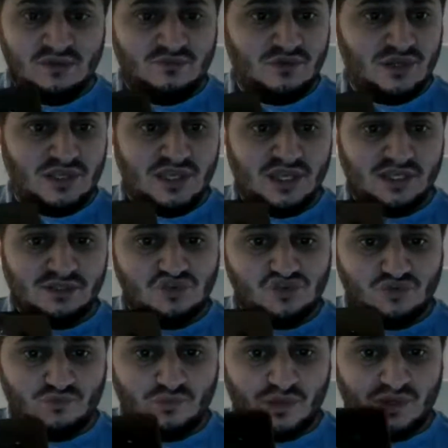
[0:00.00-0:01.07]
regardless
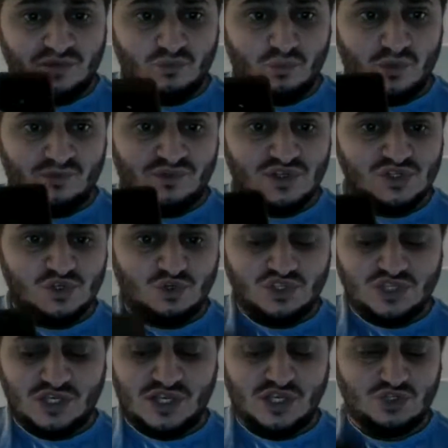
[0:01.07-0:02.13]
of whether it's on
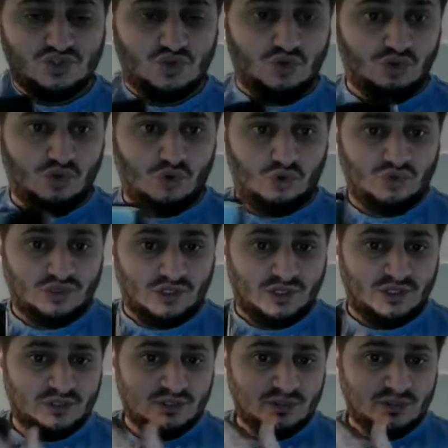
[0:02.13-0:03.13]
charge or not, yeah,